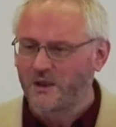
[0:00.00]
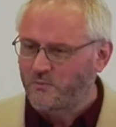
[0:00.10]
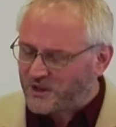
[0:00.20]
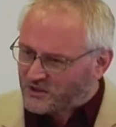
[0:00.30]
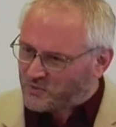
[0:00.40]

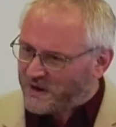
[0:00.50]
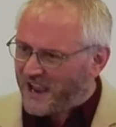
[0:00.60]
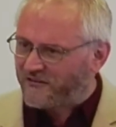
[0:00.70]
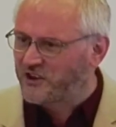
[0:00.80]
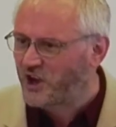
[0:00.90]
Because we
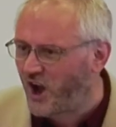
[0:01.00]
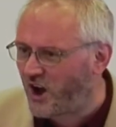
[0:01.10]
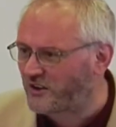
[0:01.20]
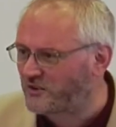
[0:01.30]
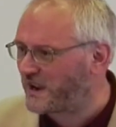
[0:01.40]
have
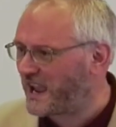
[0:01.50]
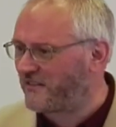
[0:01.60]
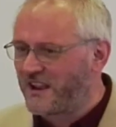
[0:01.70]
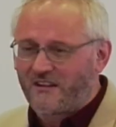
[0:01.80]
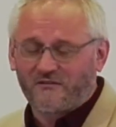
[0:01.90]
God, we
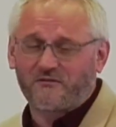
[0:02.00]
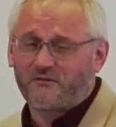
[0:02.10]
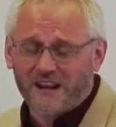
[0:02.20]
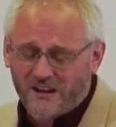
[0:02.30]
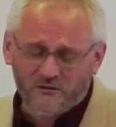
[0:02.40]
have fr